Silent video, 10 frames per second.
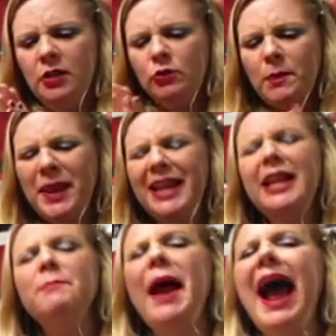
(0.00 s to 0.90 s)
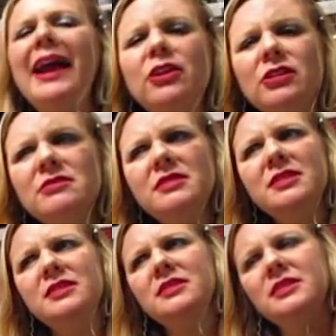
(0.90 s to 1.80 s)
repeating
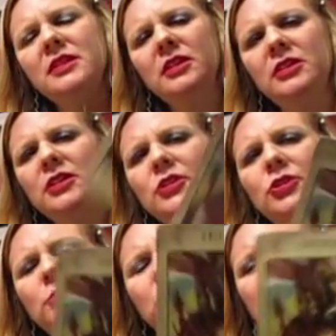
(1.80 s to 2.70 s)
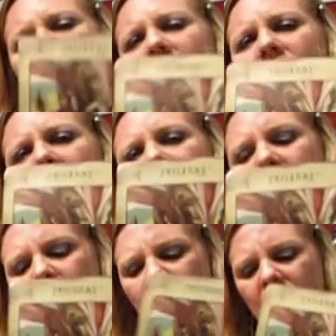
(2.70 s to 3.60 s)
patterns could be
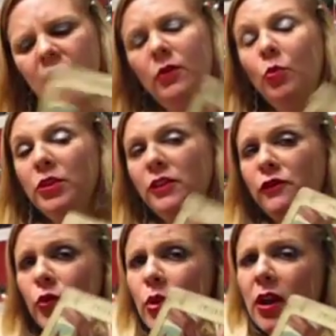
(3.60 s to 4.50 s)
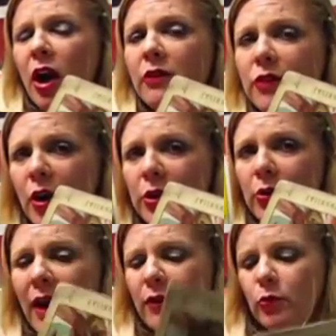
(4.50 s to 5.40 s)
something. With the Fool card, though, you
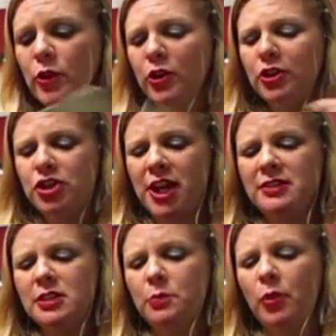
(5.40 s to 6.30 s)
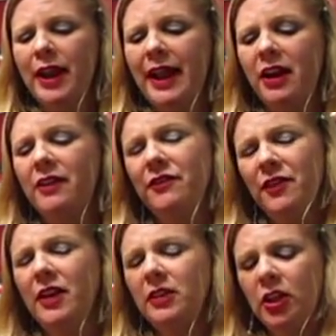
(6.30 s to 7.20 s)
have a real good chance to break out of
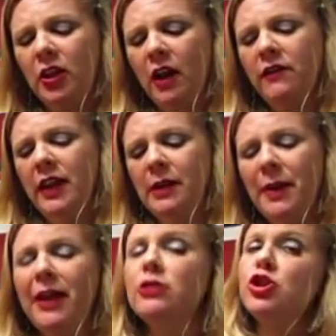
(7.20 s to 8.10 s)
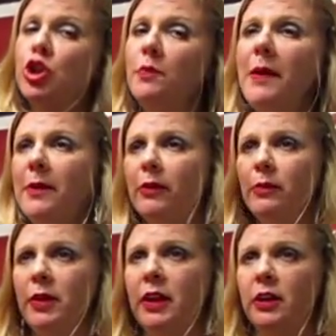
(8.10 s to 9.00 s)
any patterns you may be
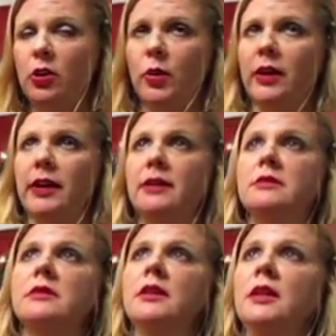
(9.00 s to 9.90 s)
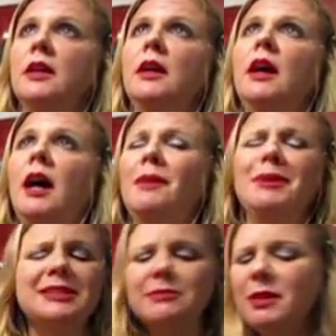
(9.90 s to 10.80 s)
repeating, Aquarius.
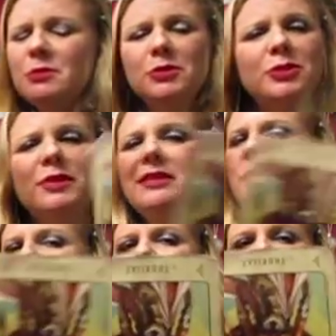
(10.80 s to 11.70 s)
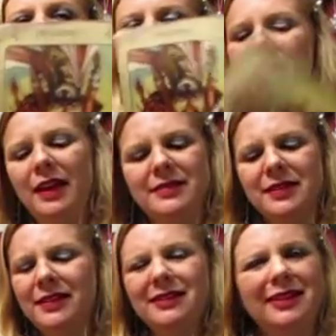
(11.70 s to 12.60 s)
Because sometimes we're doing this and we don't even realize
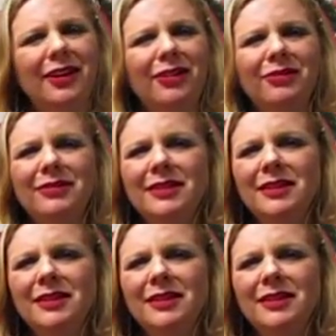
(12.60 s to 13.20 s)
it, you know?